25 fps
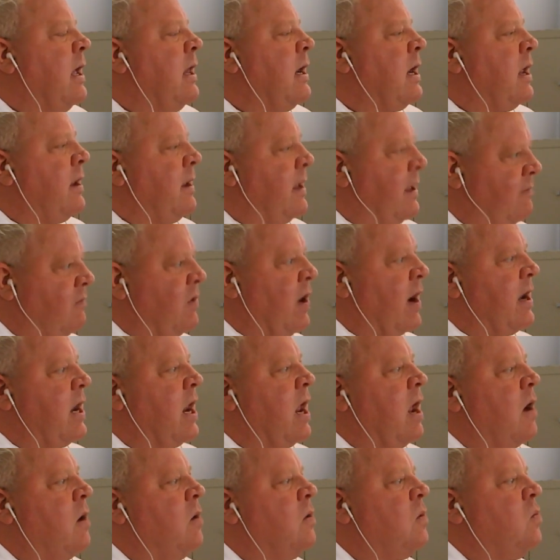And right
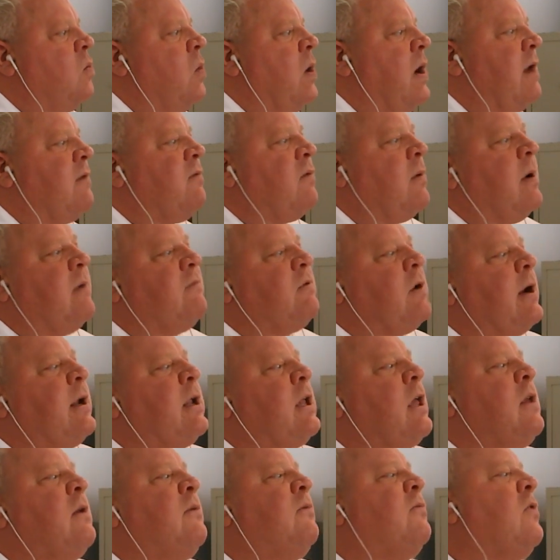now, whenever I
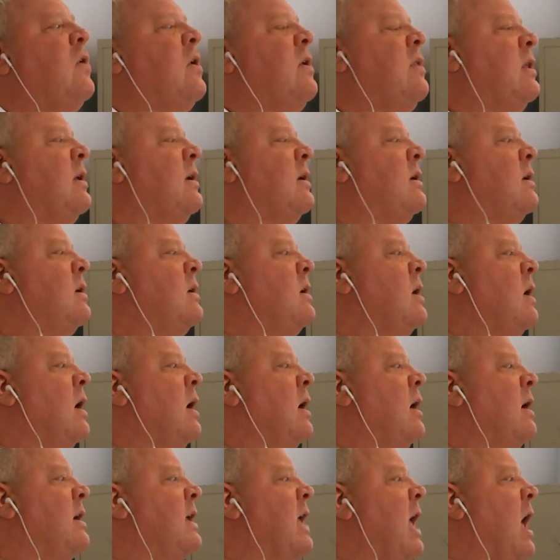get in front of
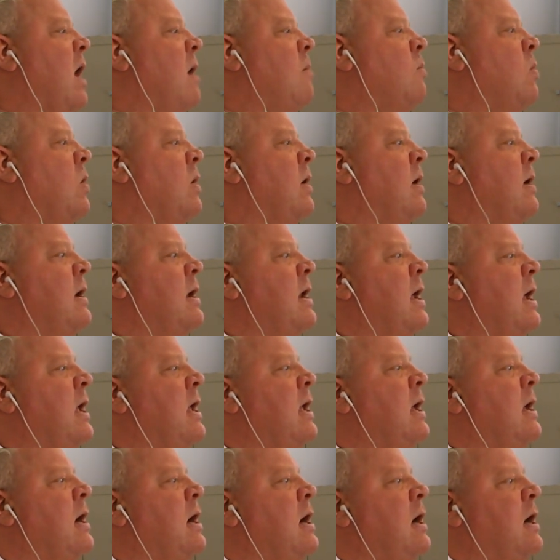the camera and
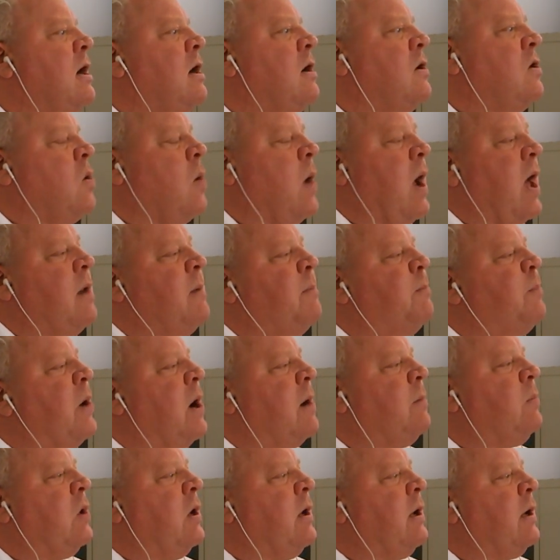I go out in
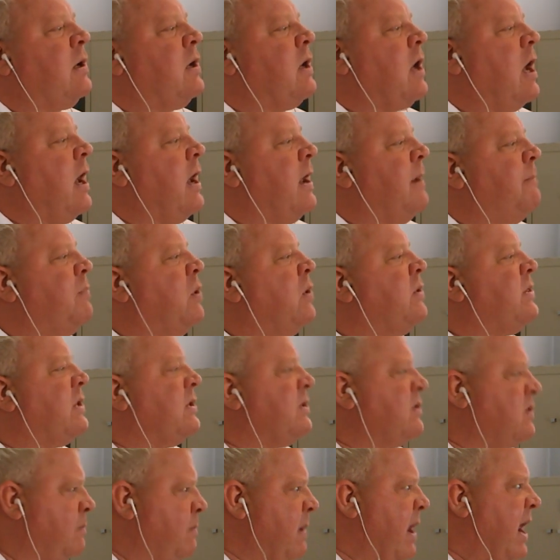public, I put
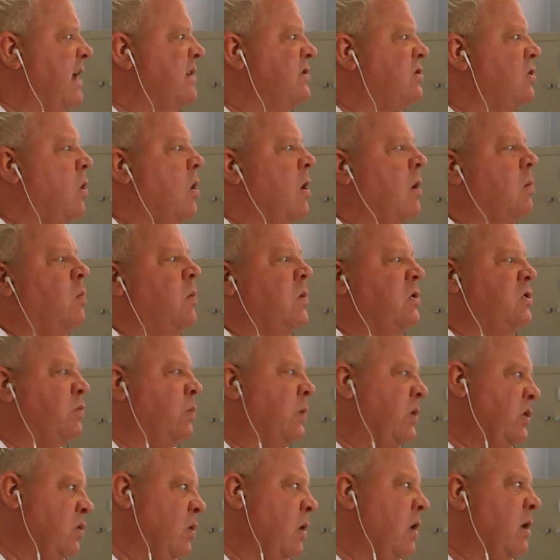this mask on, which
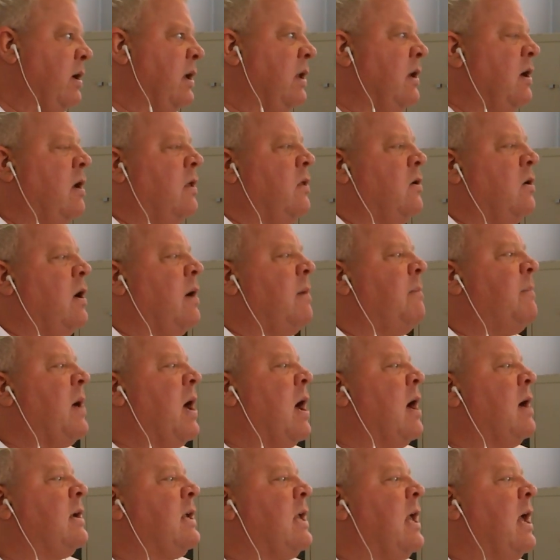we talk in other
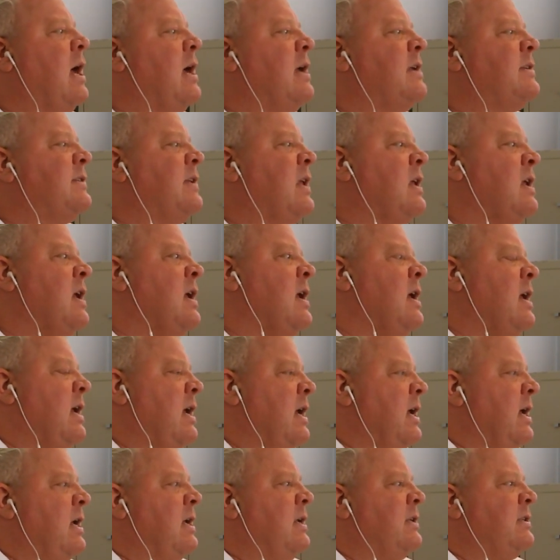podcasts,
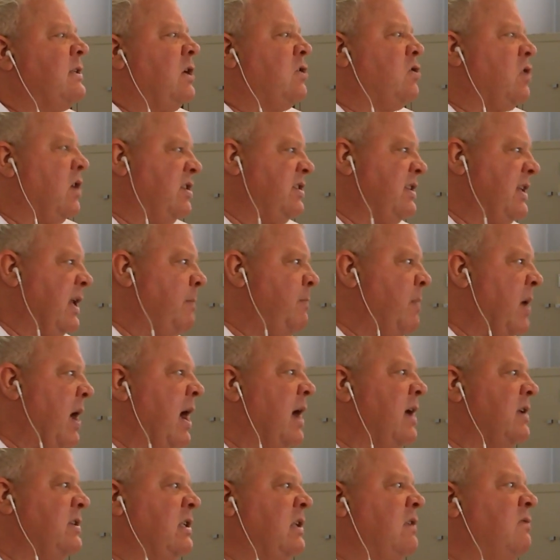is I try to stay
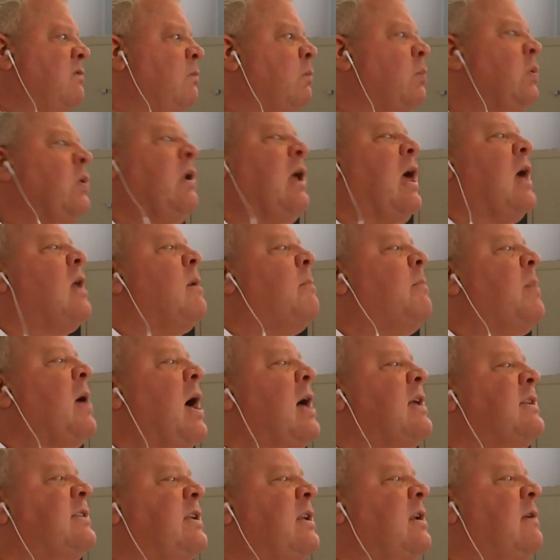positive and put out a
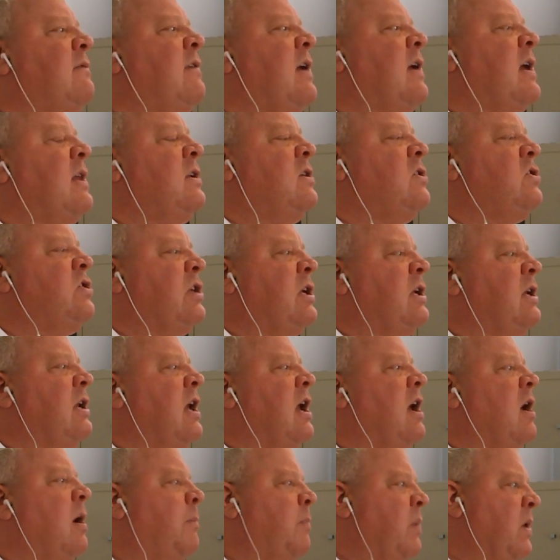positive energy
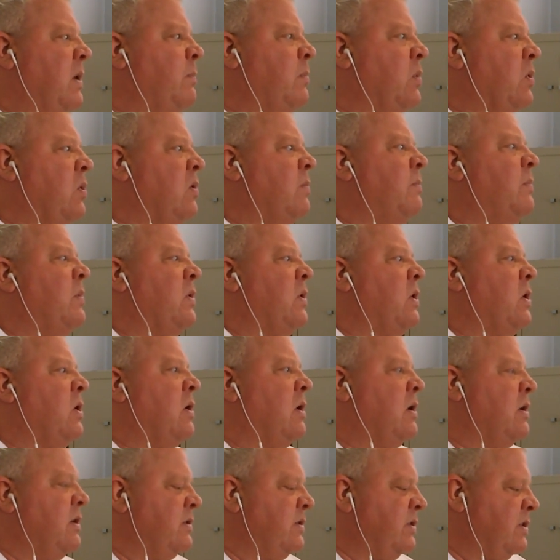to help people,
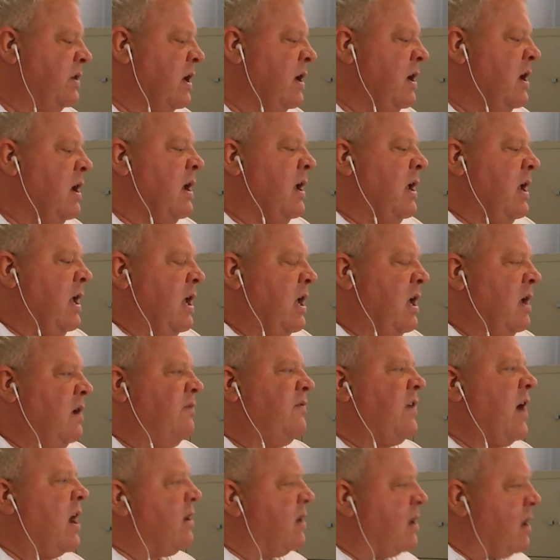because
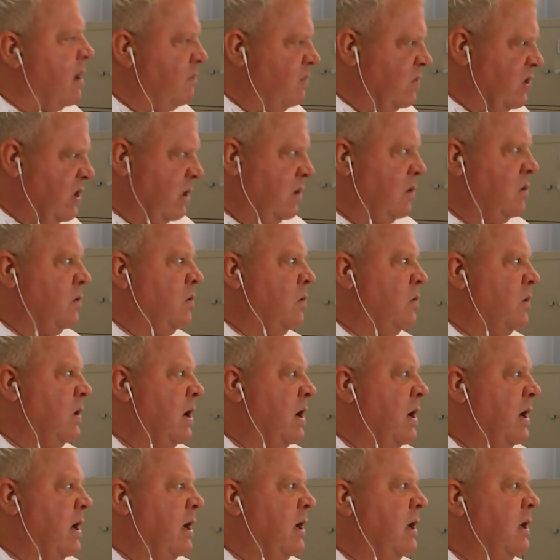if I come to you
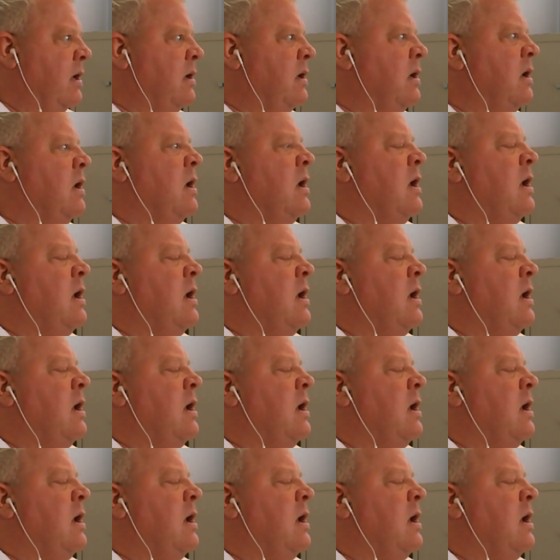and